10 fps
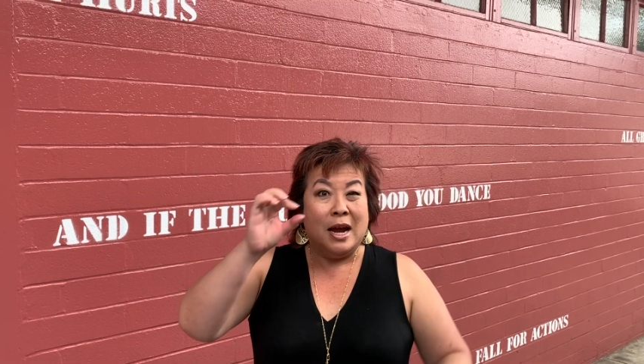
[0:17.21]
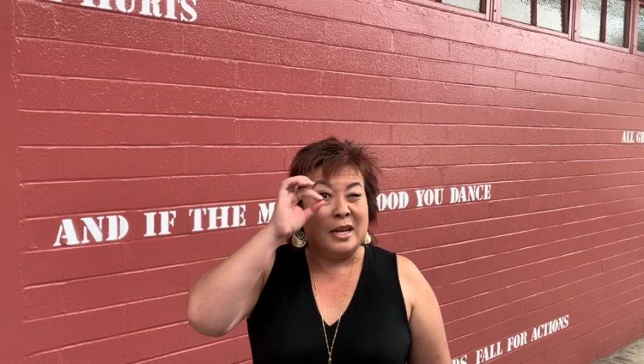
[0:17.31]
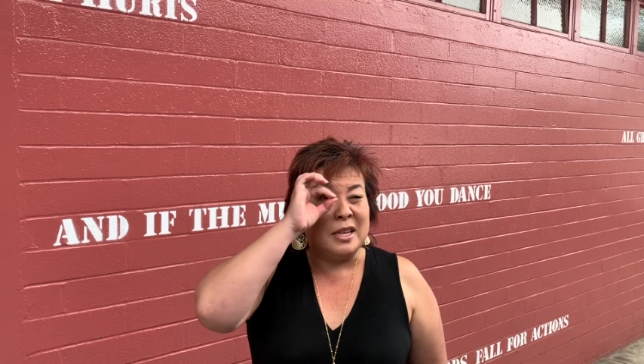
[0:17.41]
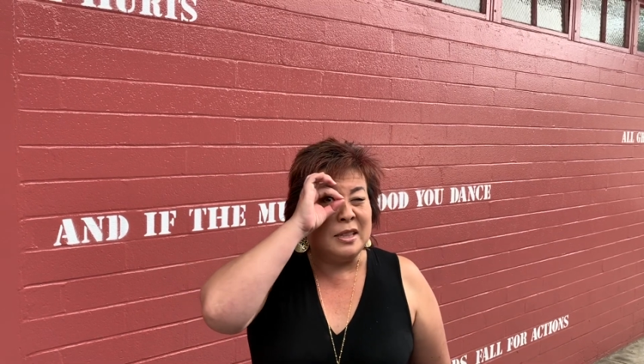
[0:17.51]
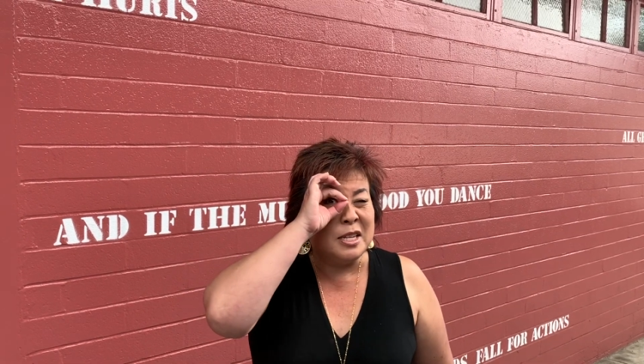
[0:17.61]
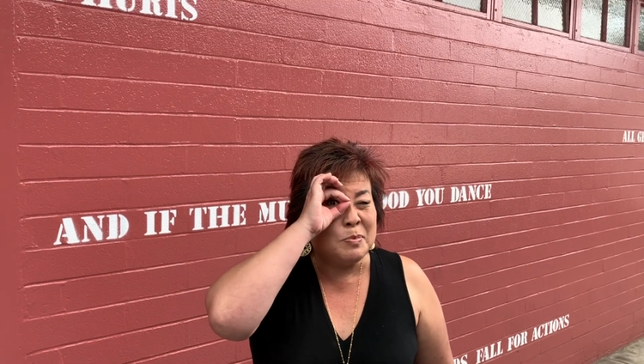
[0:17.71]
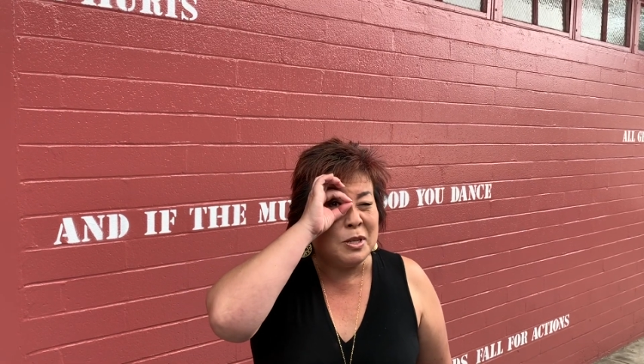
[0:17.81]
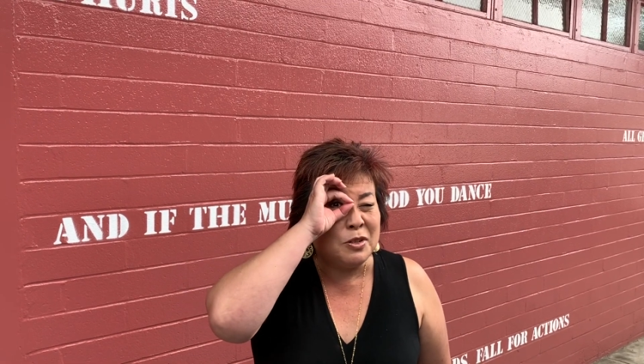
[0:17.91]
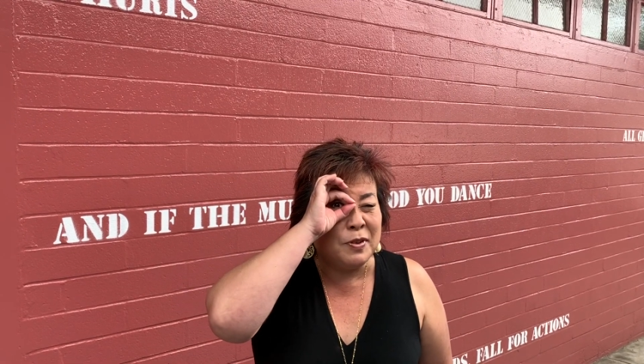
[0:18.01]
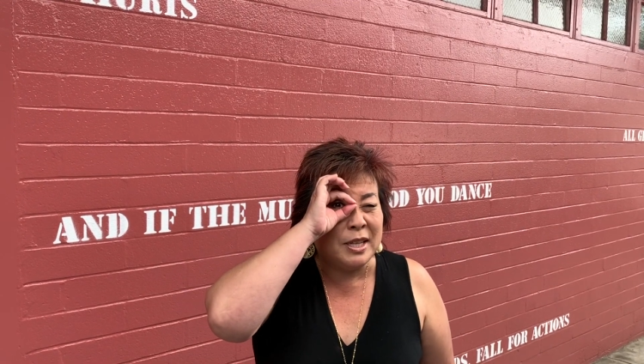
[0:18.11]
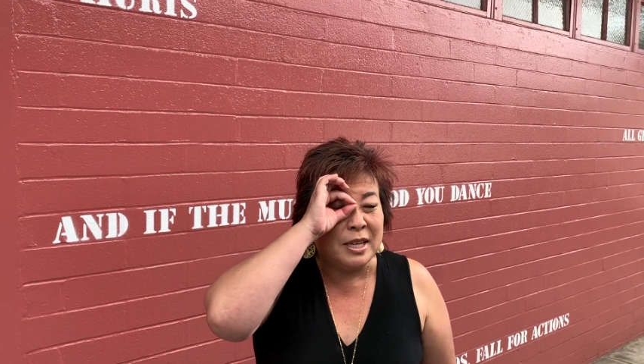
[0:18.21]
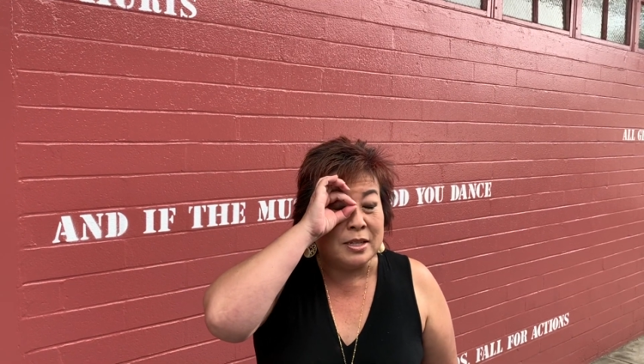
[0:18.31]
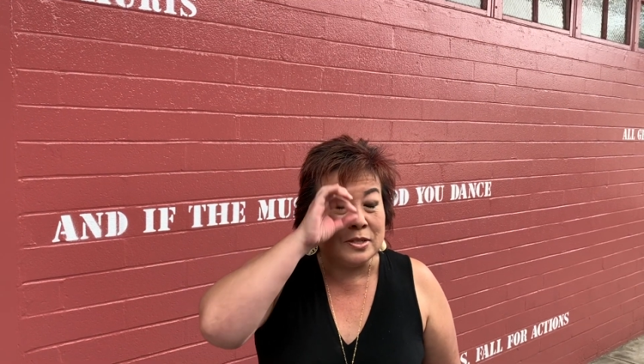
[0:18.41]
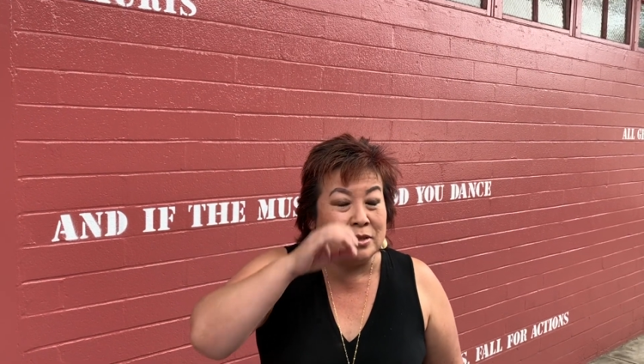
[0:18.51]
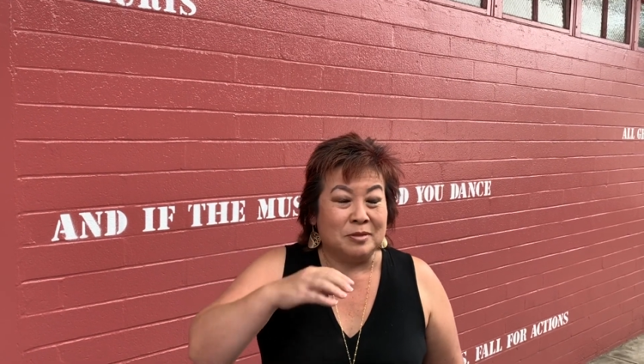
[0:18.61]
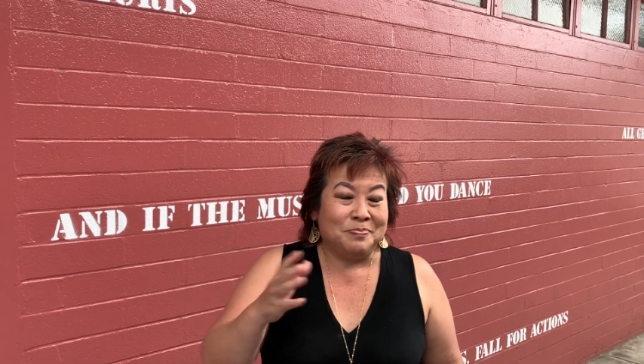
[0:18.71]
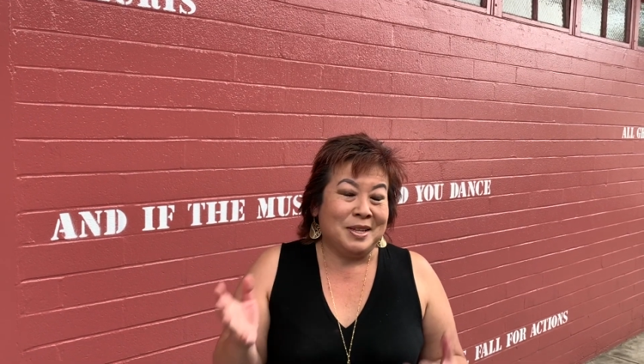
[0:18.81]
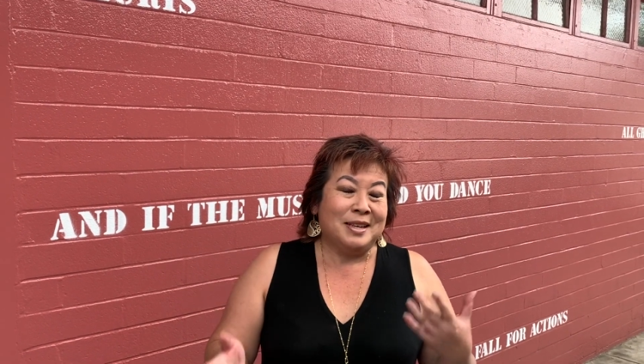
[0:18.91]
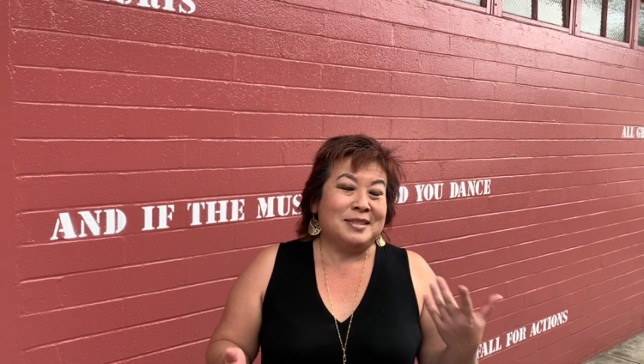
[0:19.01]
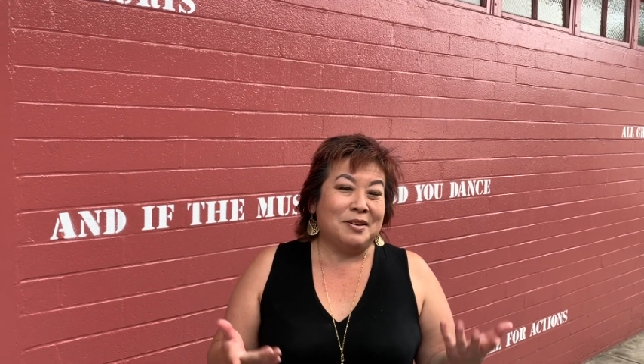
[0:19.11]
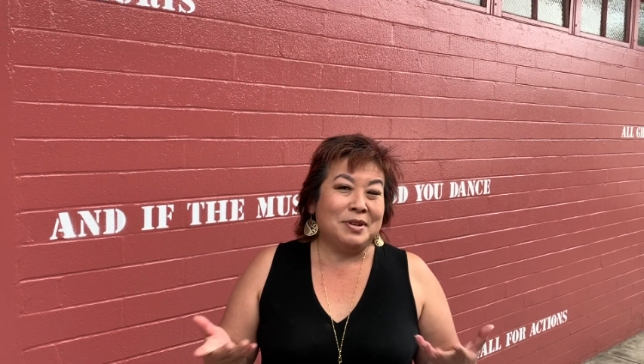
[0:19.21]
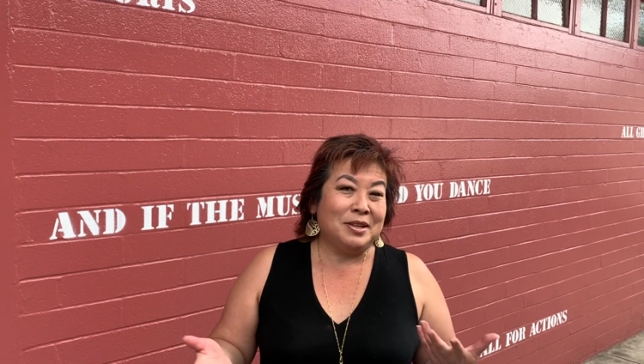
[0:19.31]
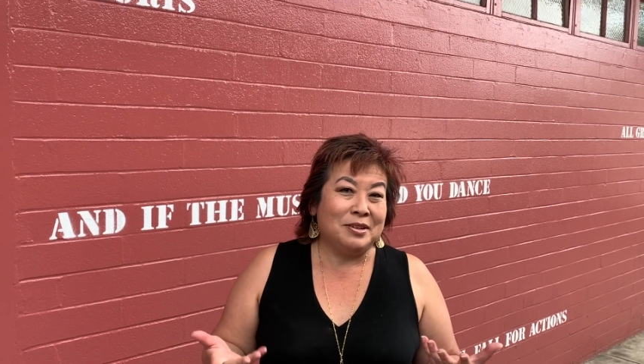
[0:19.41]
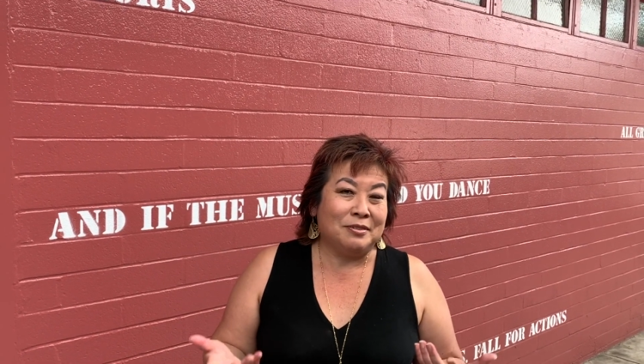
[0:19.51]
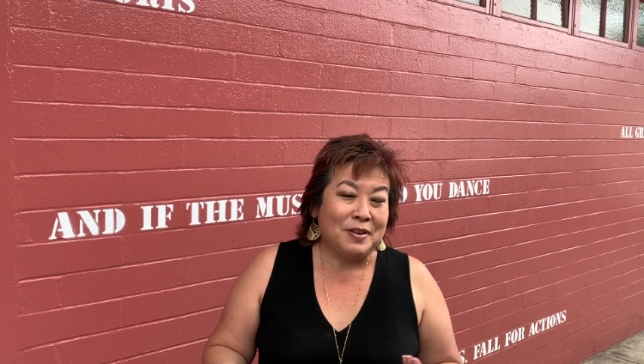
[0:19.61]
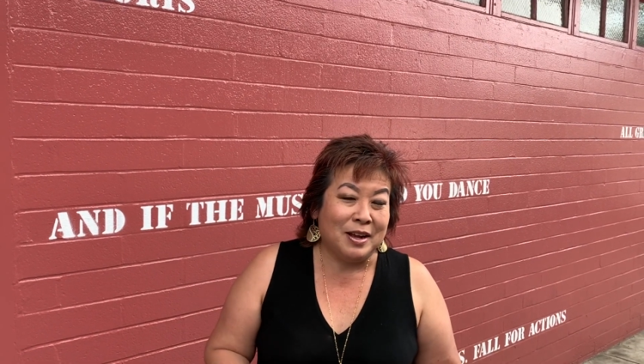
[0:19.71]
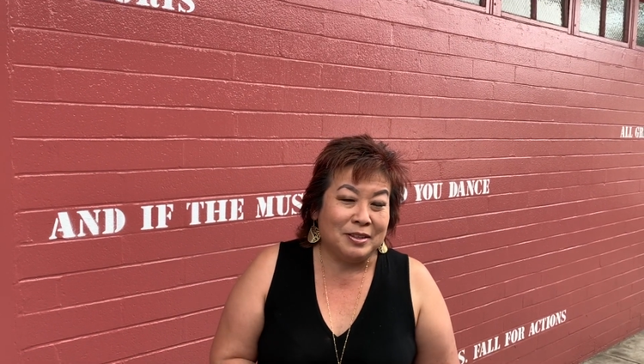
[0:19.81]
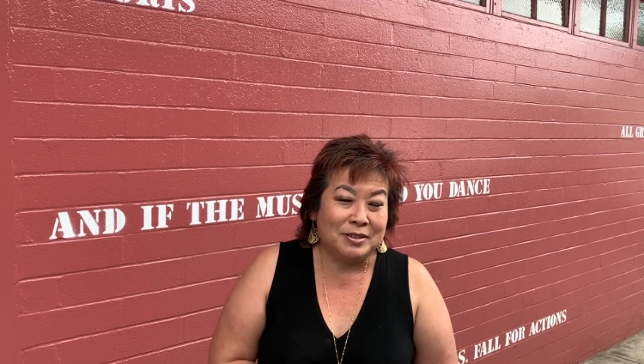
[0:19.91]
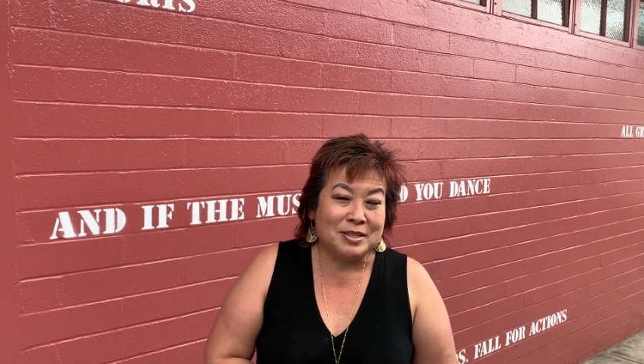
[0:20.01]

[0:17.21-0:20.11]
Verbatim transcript: and then this much filling, so it's not really a good value.